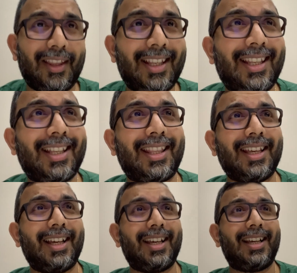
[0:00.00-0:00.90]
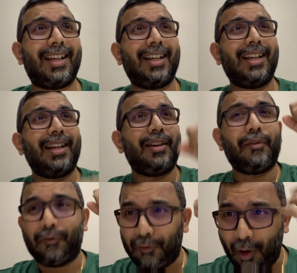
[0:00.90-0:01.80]
This is the
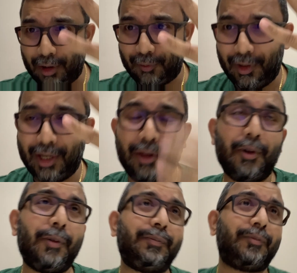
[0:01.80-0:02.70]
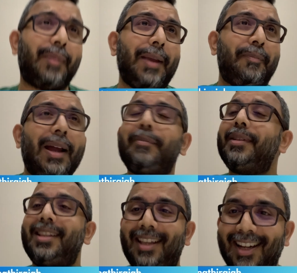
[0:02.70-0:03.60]
fourth video by
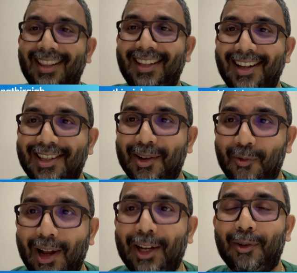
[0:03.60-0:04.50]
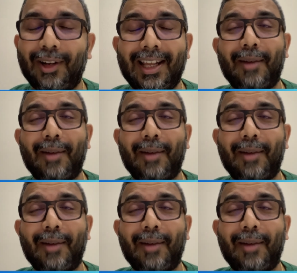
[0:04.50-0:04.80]
Pathman Senathirajah, one and only.